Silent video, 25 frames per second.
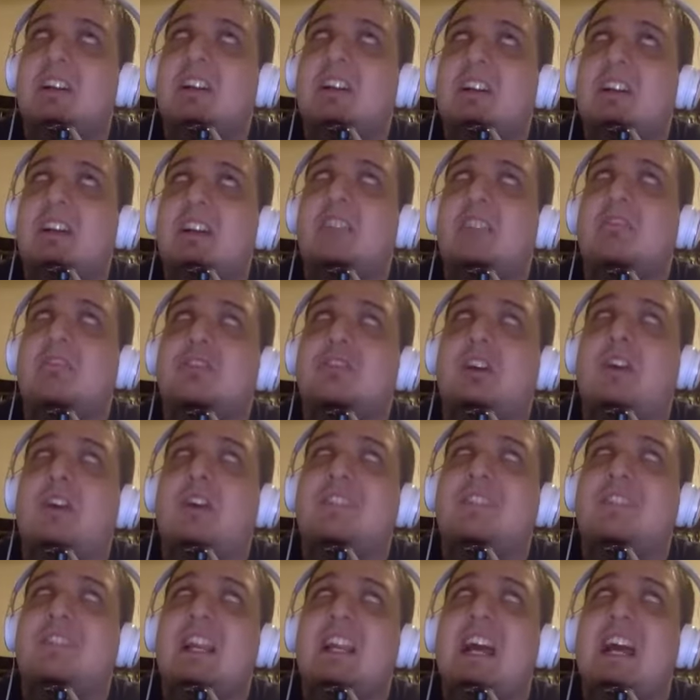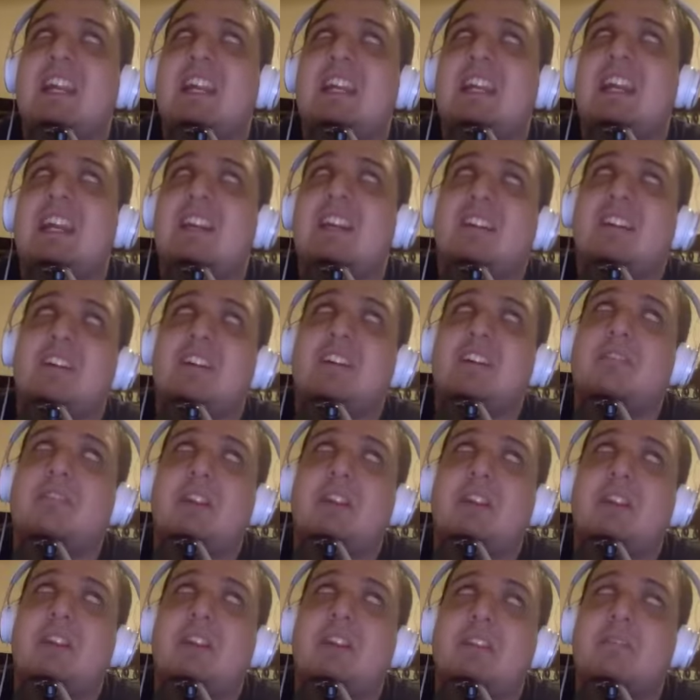It was offside. Had he hit it another way, it
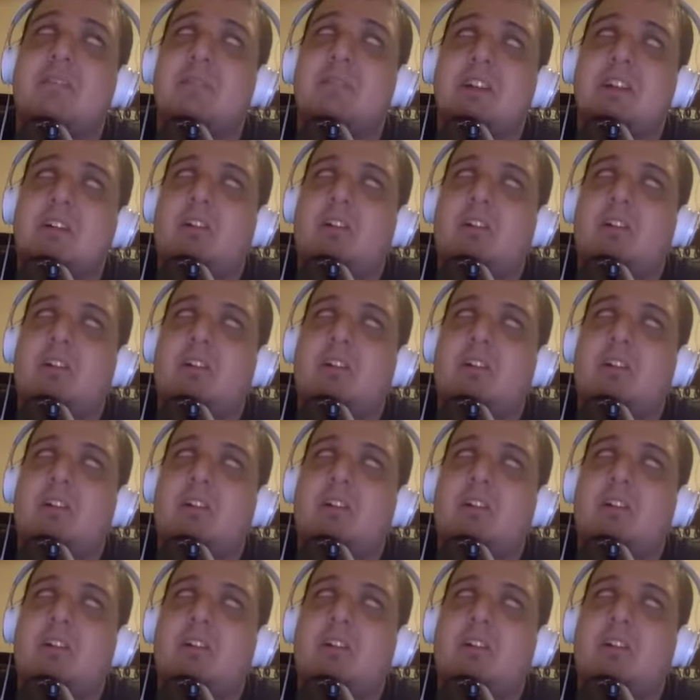would have been a goal.